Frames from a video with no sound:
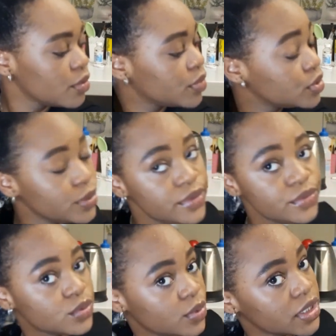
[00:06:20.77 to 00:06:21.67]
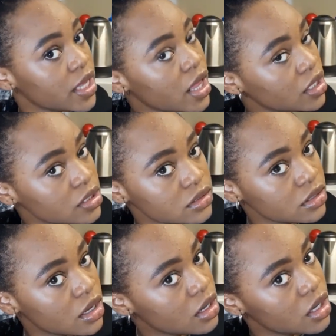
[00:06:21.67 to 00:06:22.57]
between with the
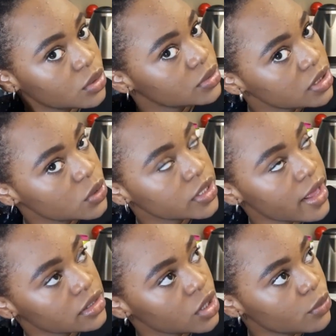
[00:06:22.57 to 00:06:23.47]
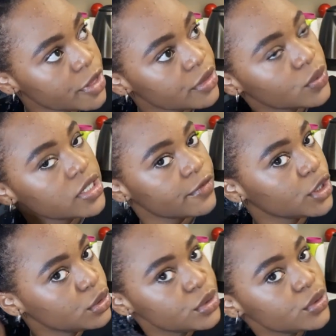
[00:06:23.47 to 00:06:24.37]
LOC or the LCO method, whichever
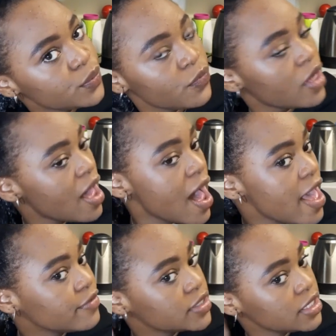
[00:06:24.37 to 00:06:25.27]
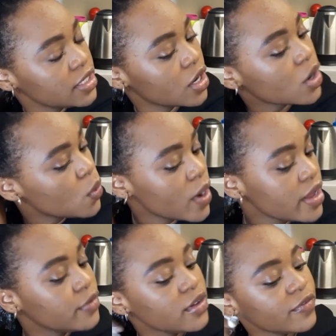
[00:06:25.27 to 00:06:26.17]
you do. I have seen
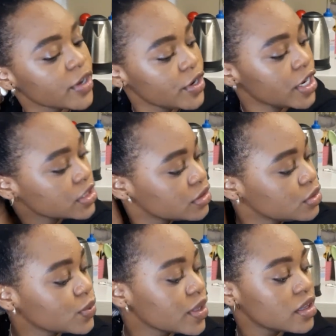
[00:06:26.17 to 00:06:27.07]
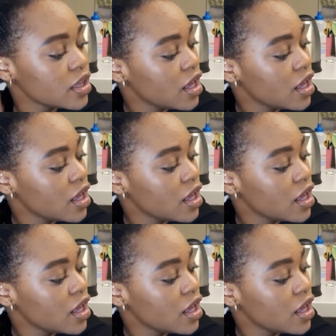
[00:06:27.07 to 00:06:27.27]
quite a few variations with